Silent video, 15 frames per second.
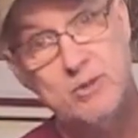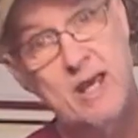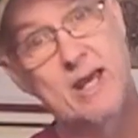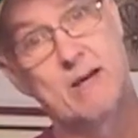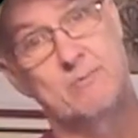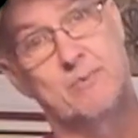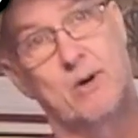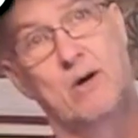
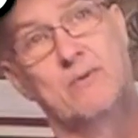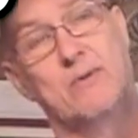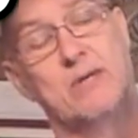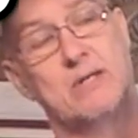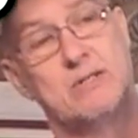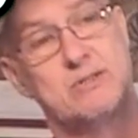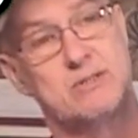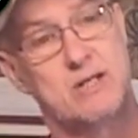camp on
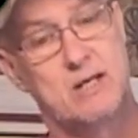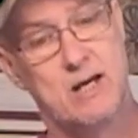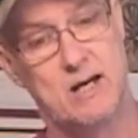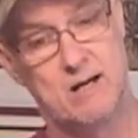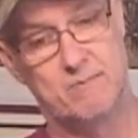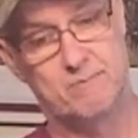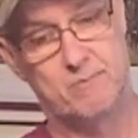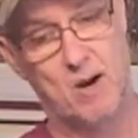this
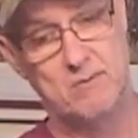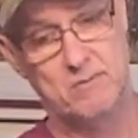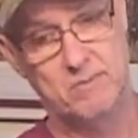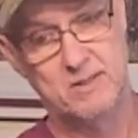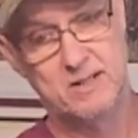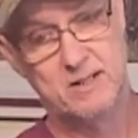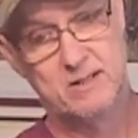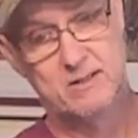
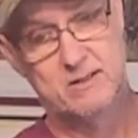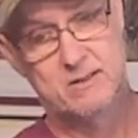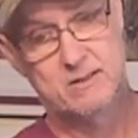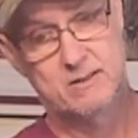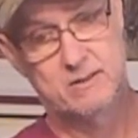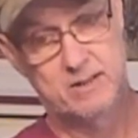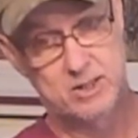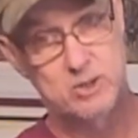probably
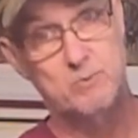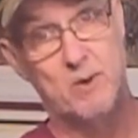this